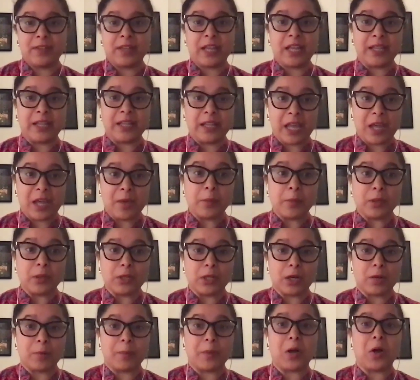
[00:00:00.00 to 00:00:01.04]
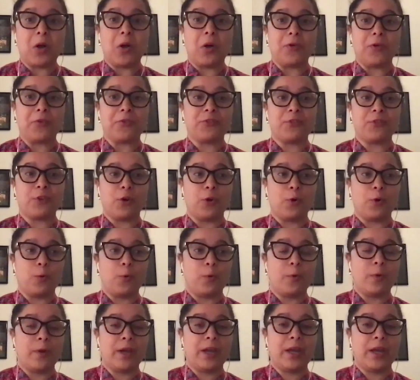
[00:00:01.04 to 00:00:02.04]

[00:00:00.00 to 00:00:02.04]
enabler, but also